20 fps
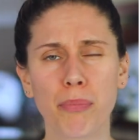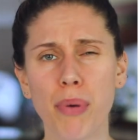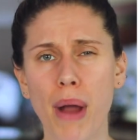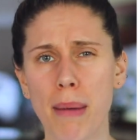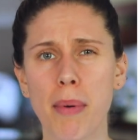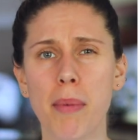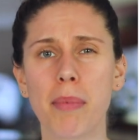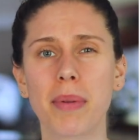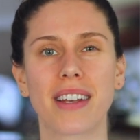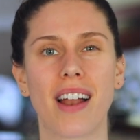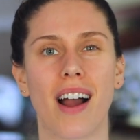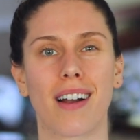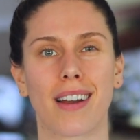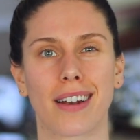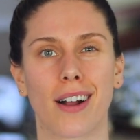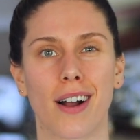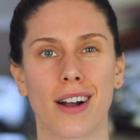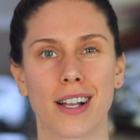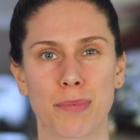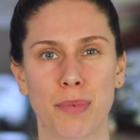probably not
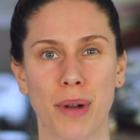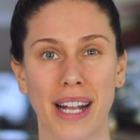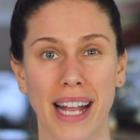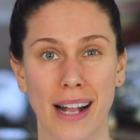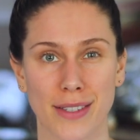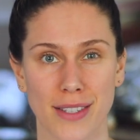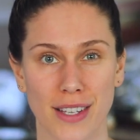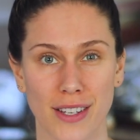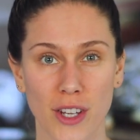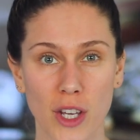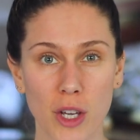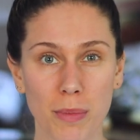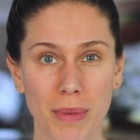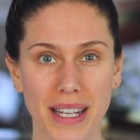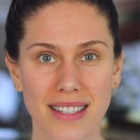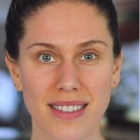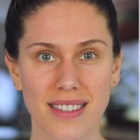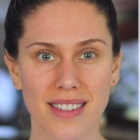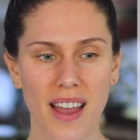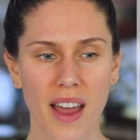going to cause breakouts in
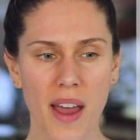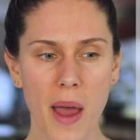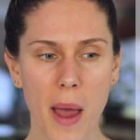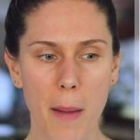humans.